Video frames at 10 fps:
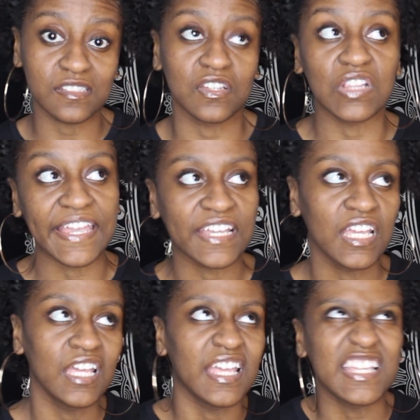So like
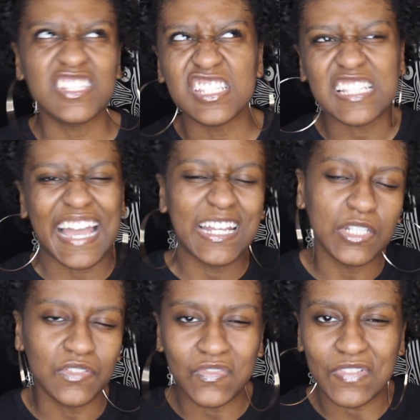it's just kind
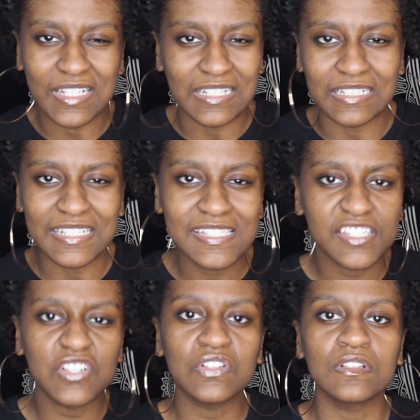of it's
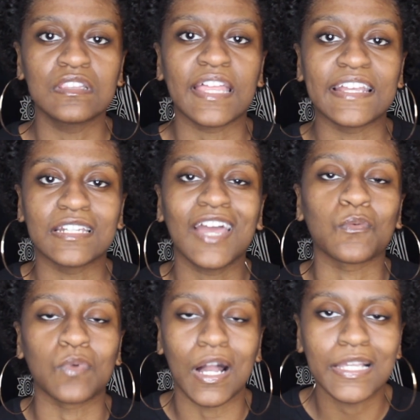still like
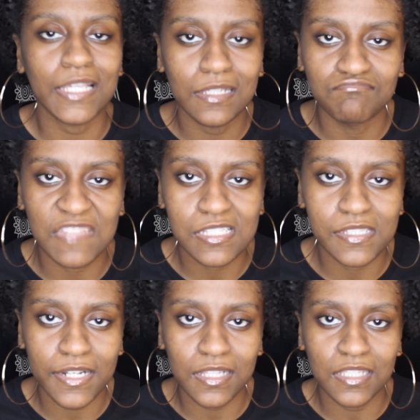not rocky
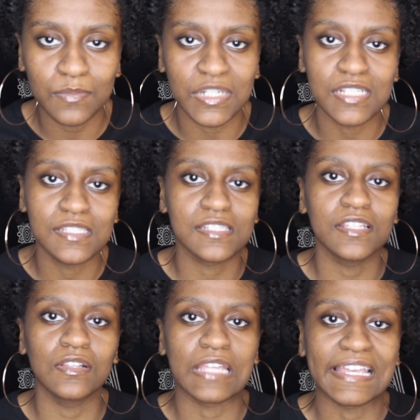necessarily, but it's
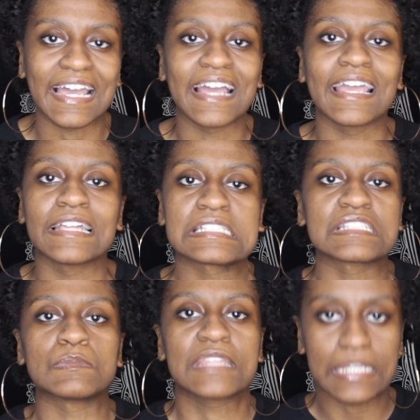still like I got
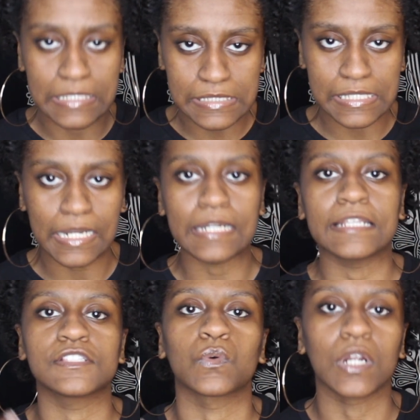some things that I
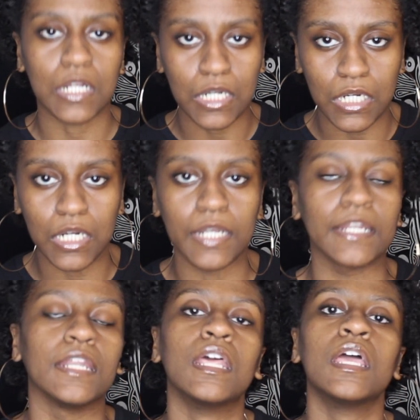need to work on
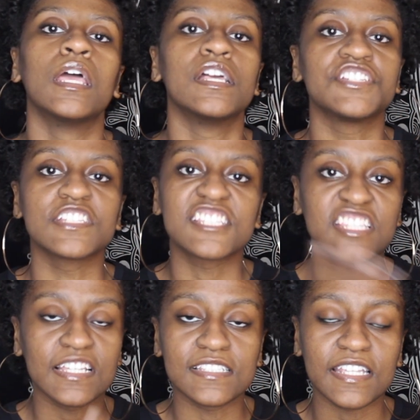and just
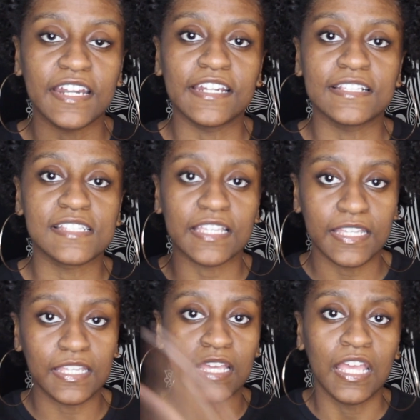things that I need to
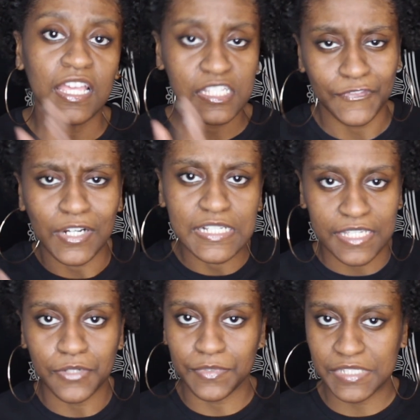get as far as
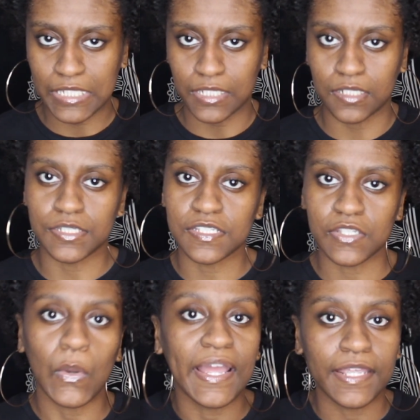in a routine, just
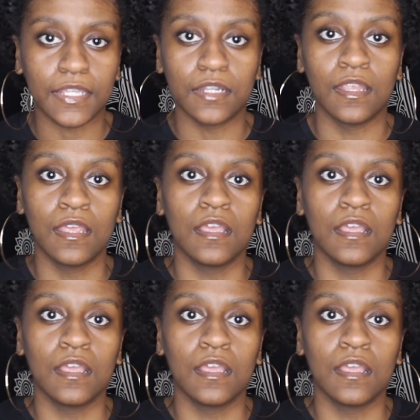so I can